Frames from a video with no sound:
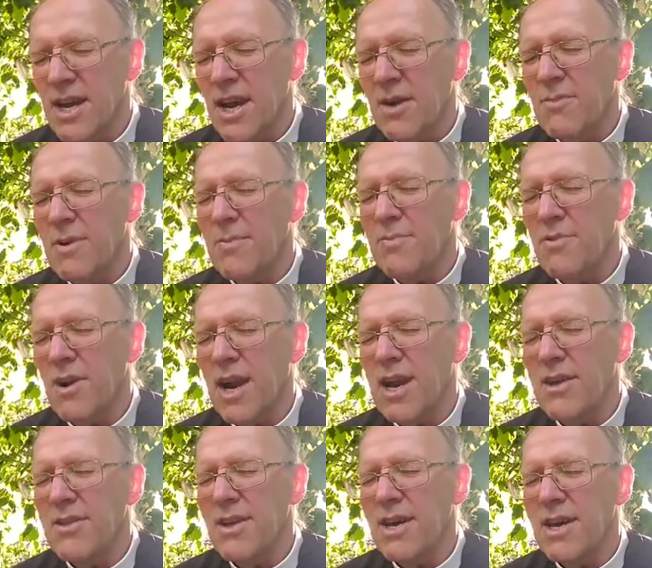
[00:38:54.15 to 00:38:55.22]
And we
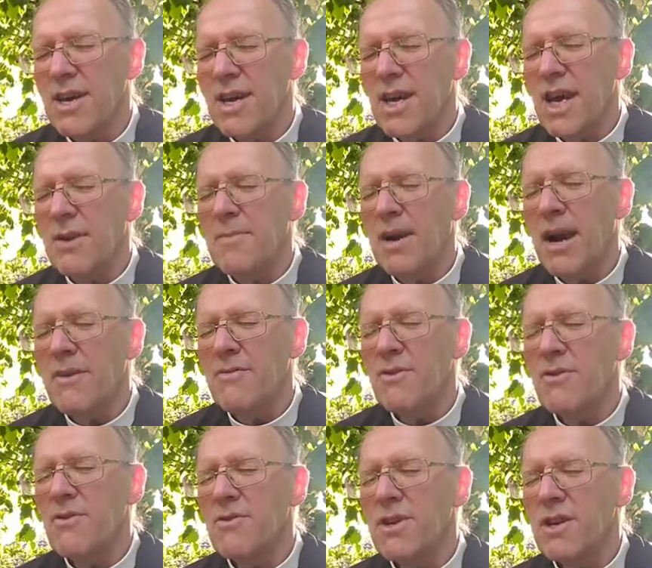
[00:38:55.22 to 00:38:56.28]
pray that He may have
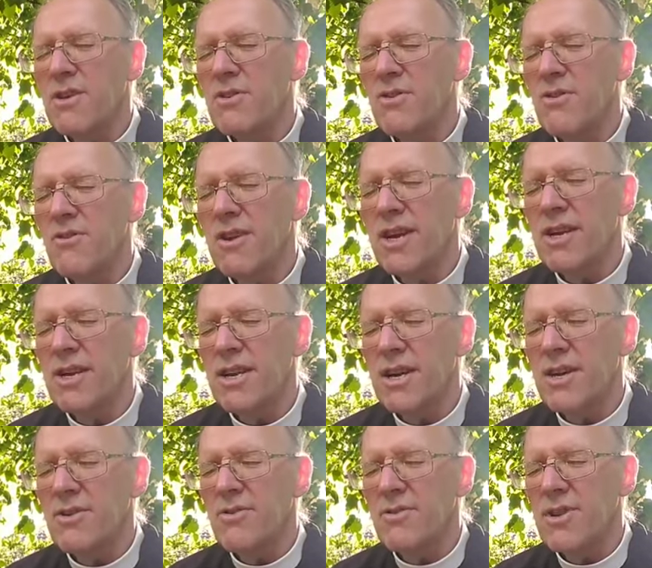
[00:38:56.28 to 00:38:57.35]
all the glory
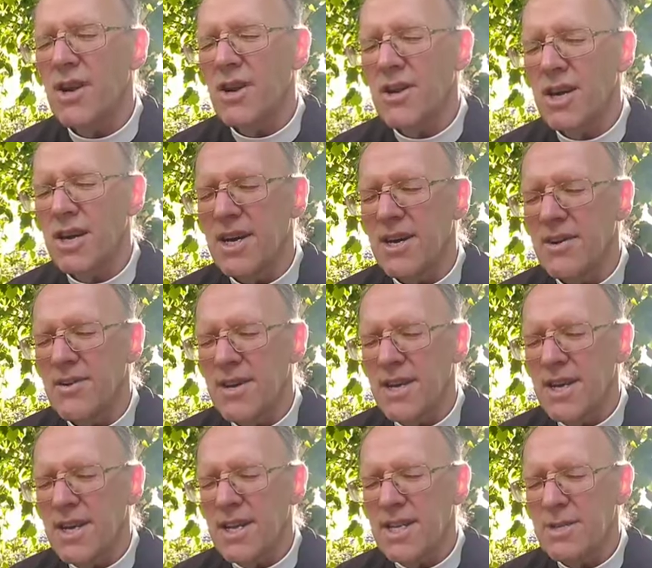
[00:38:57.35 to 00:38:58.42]
and all the honour
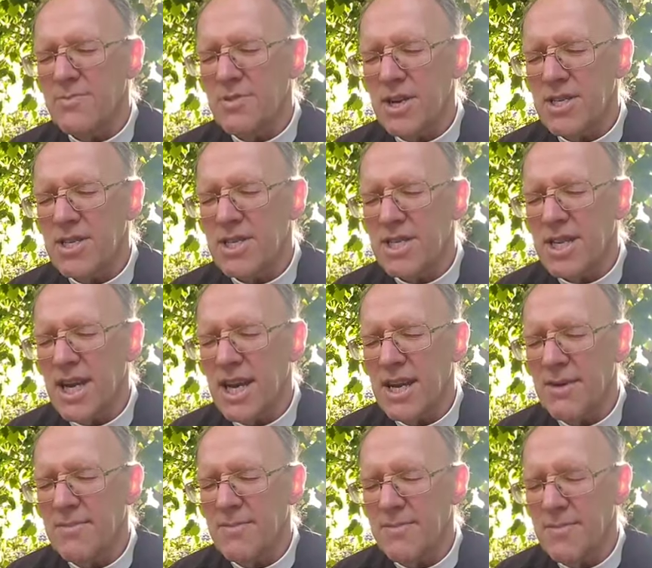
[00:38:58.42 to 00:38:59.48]
in His precious
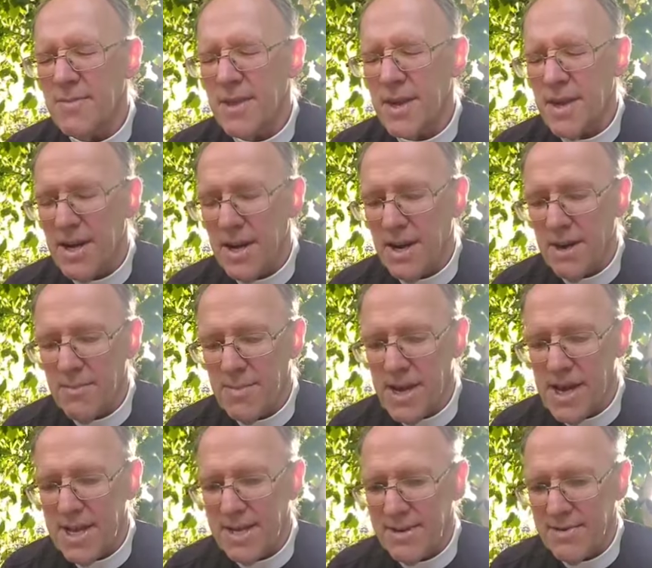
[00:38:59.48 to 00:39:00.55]
name.
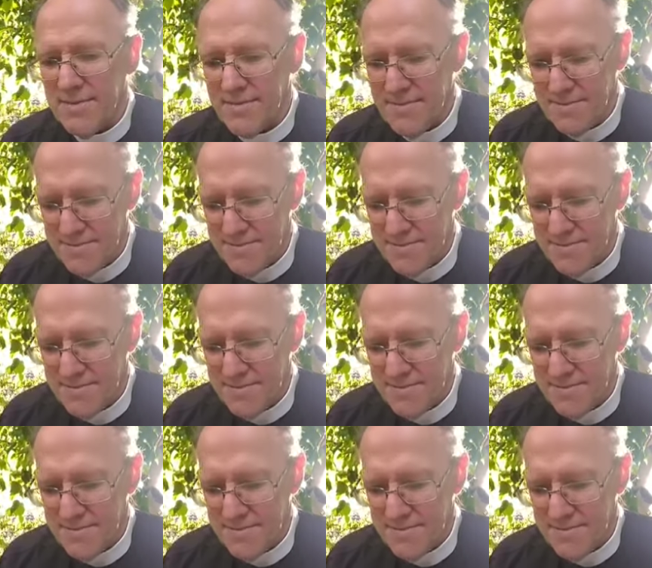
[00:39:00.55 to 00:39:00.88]
Amen.